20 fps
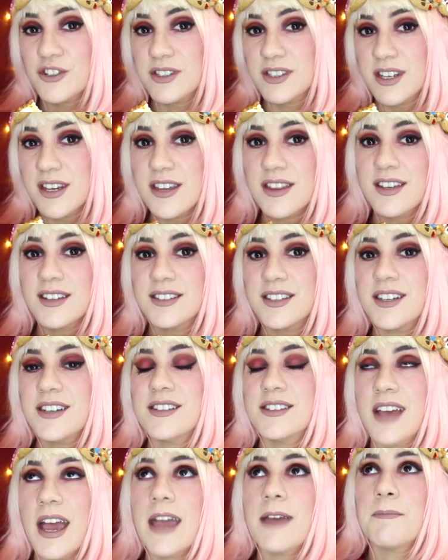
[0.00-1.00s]
you see, this
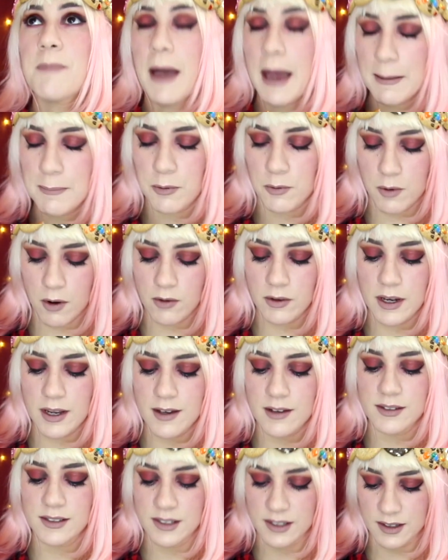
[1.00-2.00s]
is a
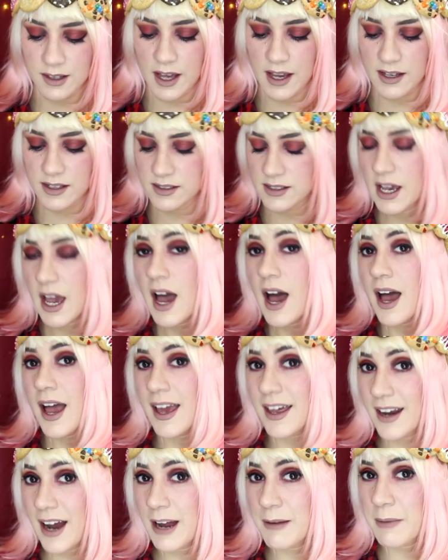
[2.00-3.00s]
pepperoni slice,
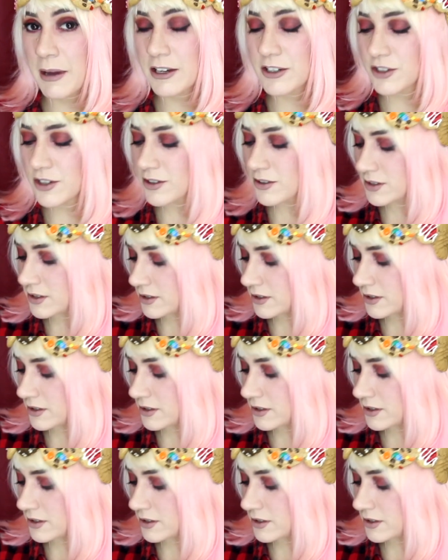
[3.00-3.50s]
and I made 2